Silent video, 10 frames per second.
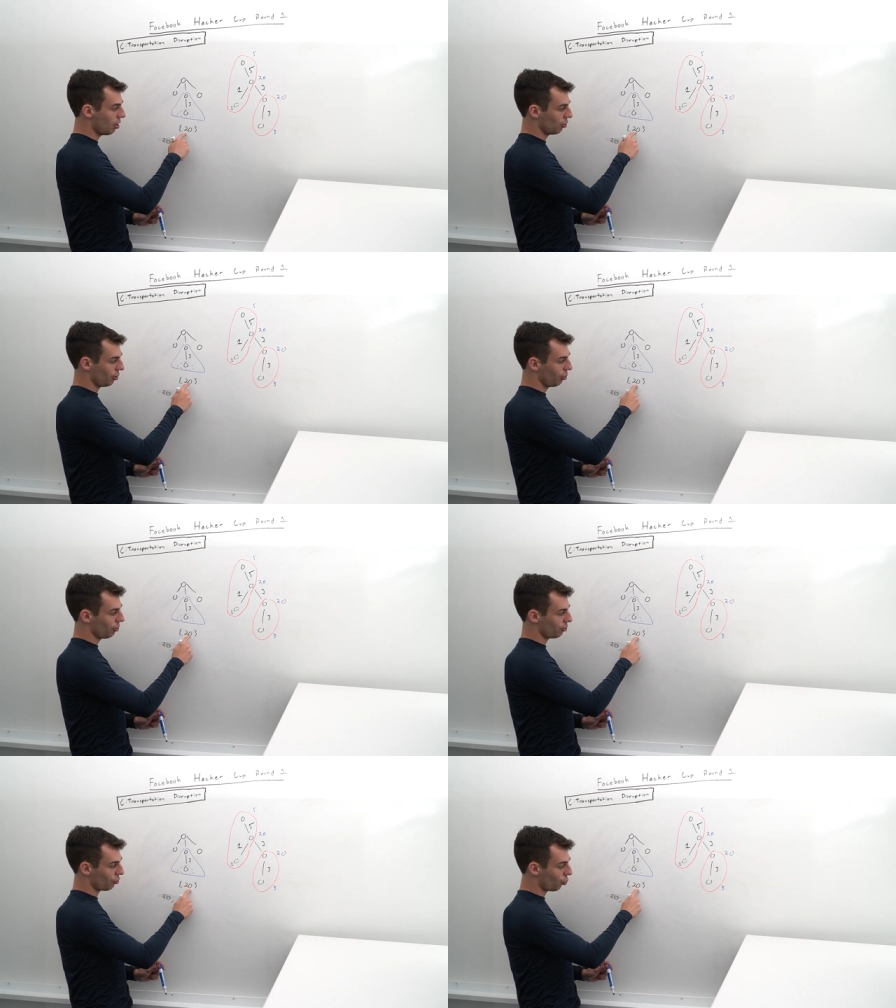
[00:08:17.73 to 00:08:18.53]
So here
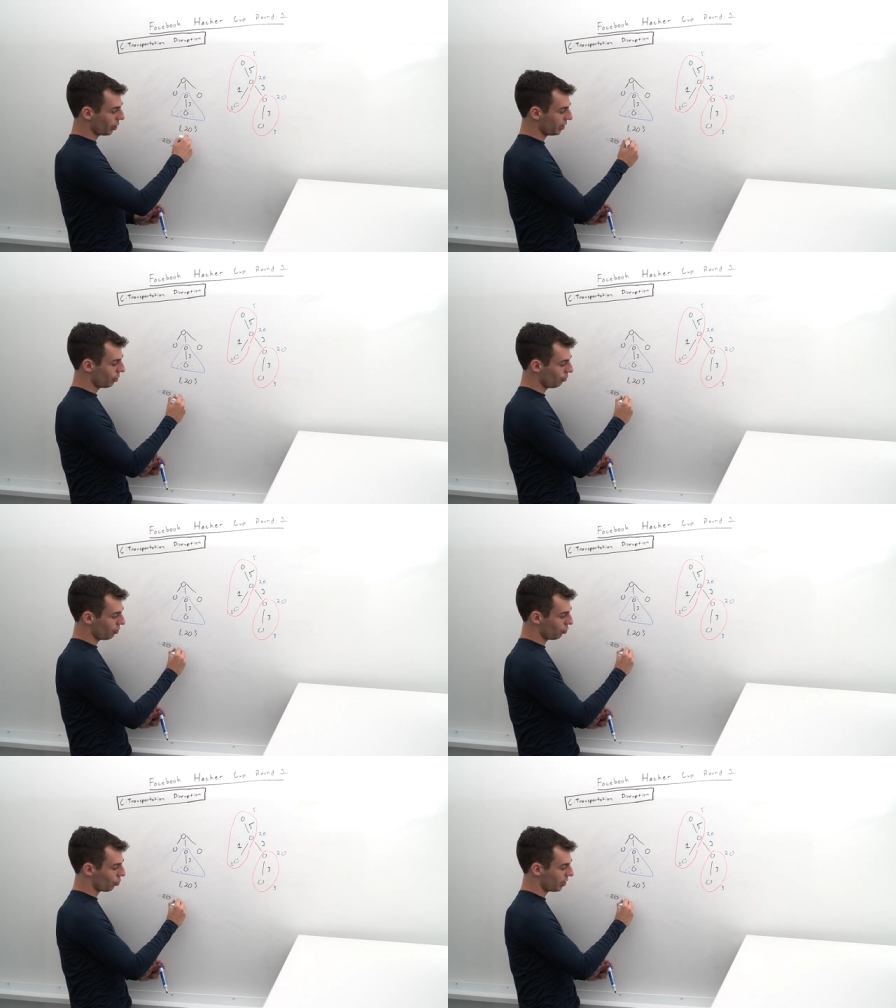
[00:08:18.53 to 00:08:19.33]
there's a 20 here.
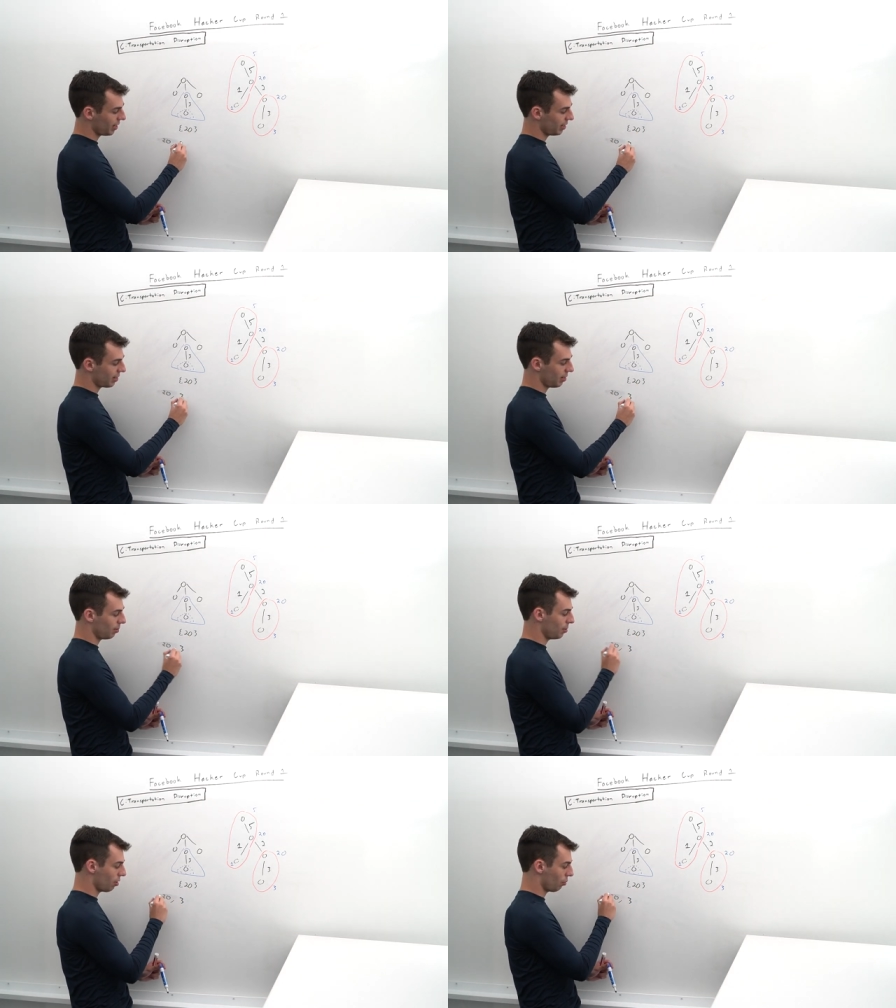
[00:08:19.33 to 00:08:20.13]
This 20 gets set to
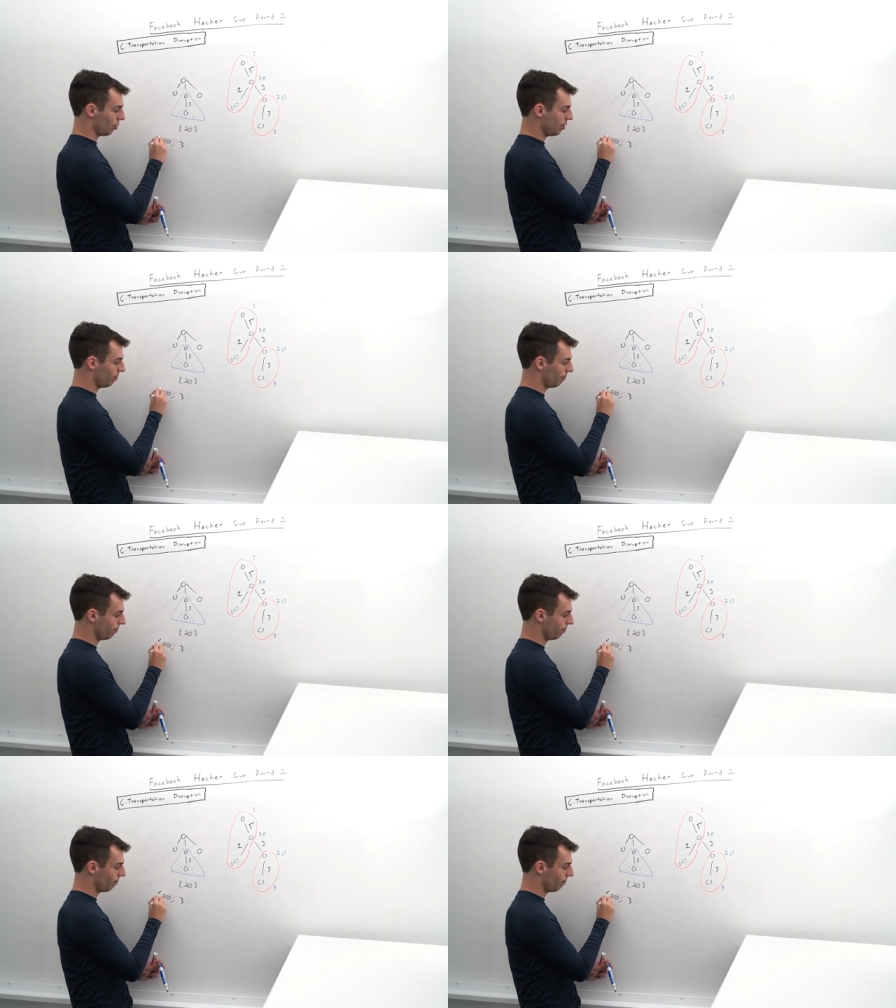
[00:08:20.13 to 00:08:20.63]
be a 3.